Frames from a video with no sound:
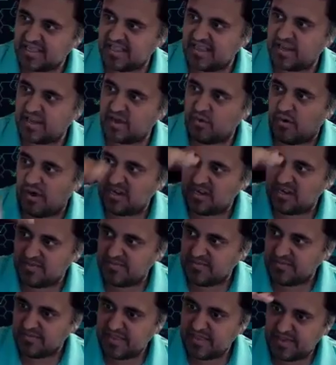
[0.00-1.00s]
like
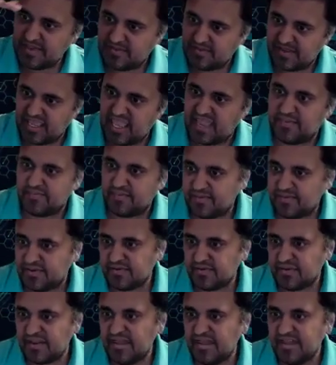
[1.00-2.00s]
quantum leap in
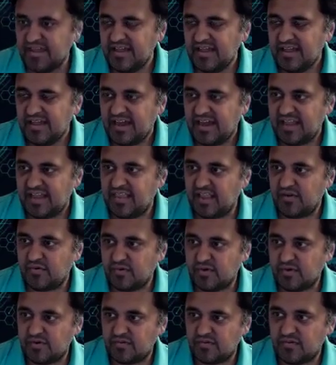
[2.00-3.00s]
capability, I think
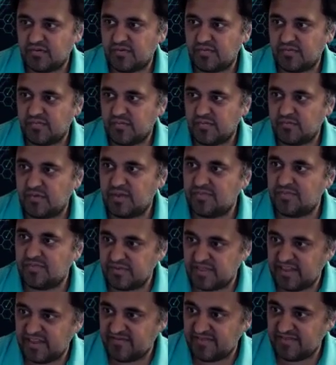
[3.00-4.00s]
we
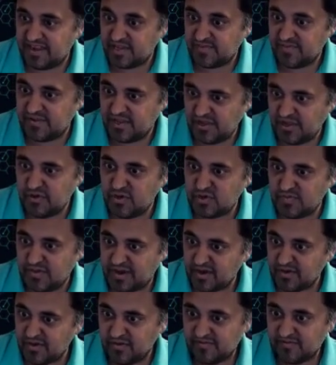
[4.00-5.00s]
believe that it's been huge
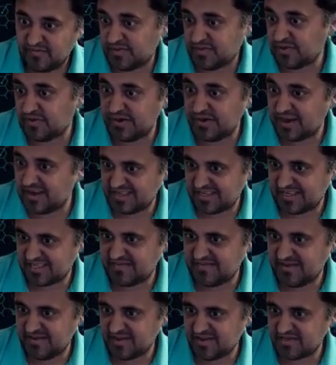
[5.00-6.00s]
by going from 30 to
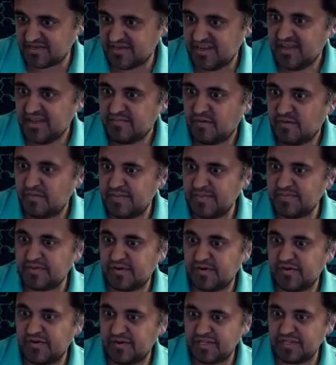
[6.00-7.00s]
60 miles. But what people
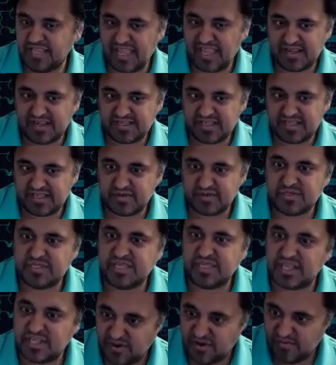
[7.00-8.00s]
don't understand is that those
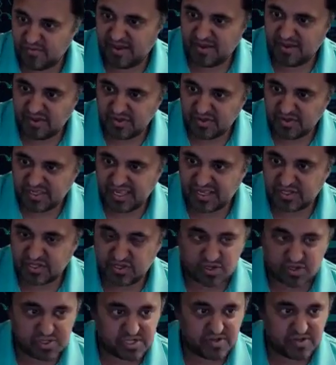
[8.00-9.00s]
600-mile use
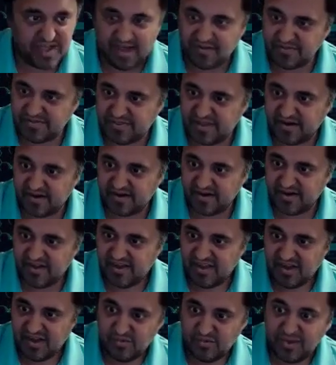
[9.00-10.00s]
cases are still out there.
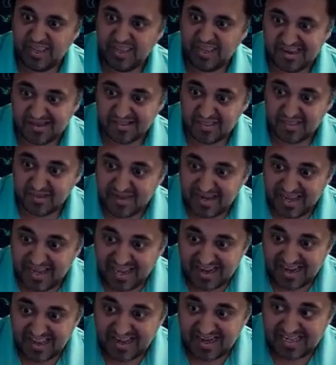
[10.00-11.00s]
We can
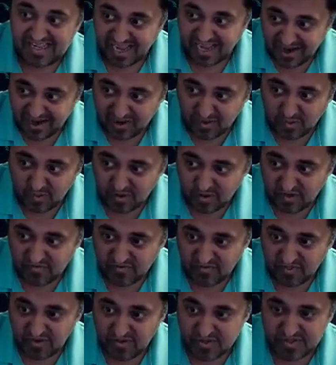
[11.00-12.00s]
eliminate entire
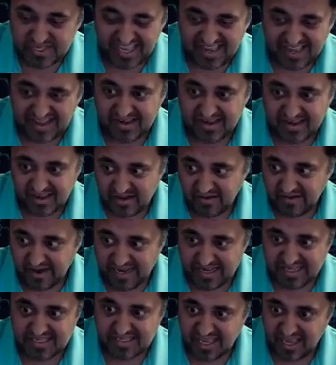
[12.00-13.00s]
workflows and, I
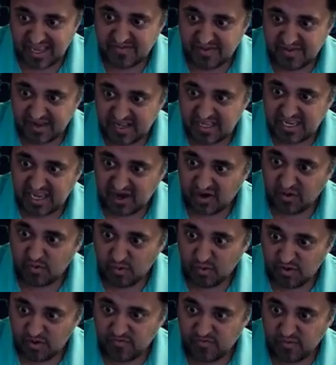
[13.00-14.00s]
hate to say it, but entire
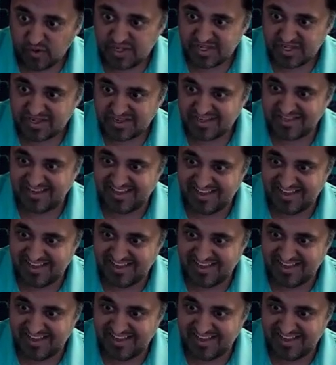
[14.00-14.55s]
workforces,